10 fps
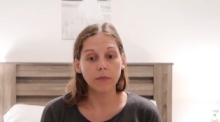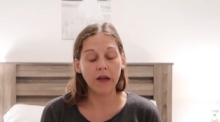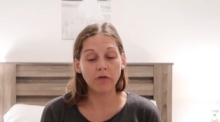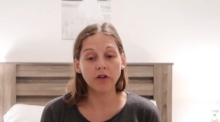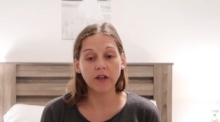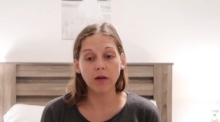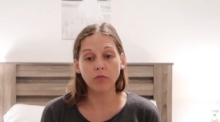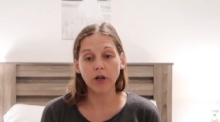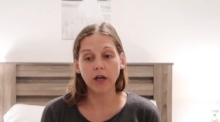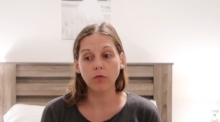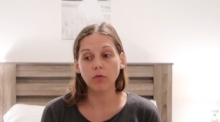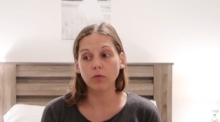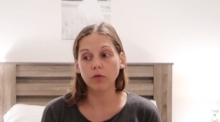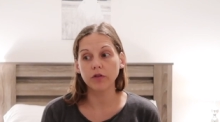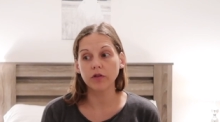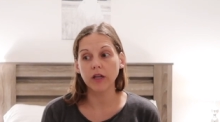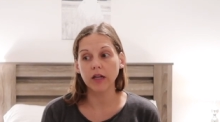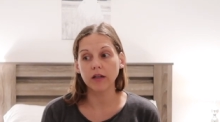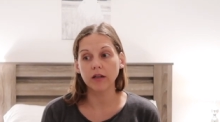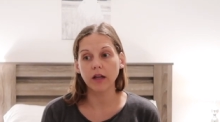every time when i was
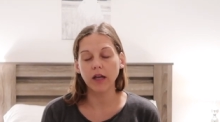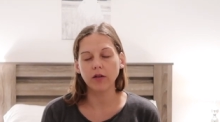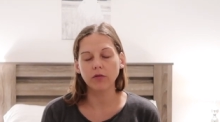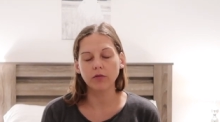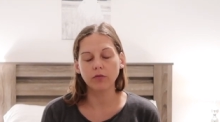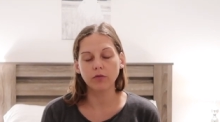getting like